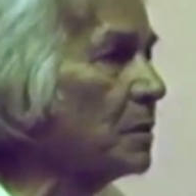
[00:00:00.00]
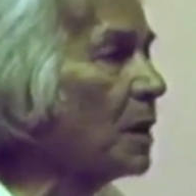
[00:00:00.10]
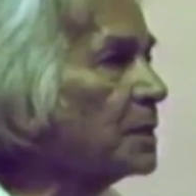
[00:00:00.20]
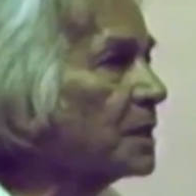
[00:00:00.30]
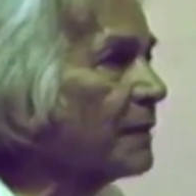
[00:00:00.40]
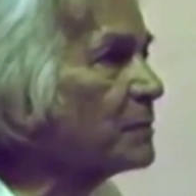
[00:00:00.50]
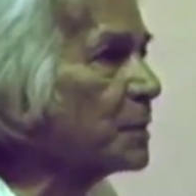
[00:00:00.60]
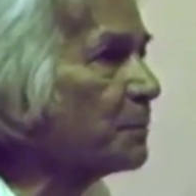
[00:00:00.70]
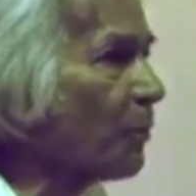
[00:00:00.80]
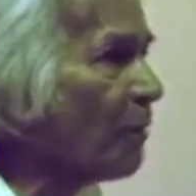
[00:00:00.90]
Not that I
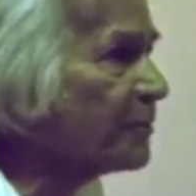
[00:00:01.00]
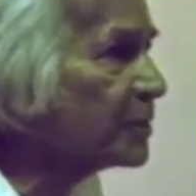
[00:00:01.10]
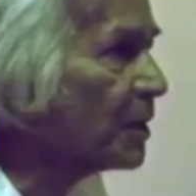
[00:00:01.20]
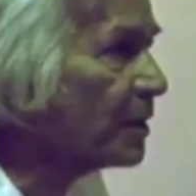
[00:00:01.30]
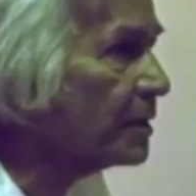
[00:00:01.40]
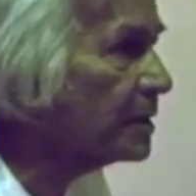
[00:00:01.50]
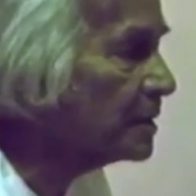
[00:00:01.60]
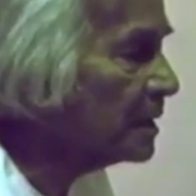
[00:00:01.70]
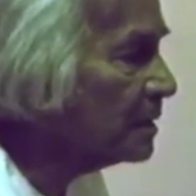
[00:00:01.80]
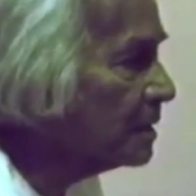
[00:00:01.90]
was a prophet or
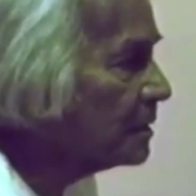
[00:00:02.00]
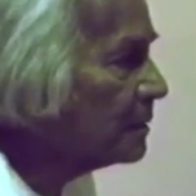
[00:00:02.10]
anything.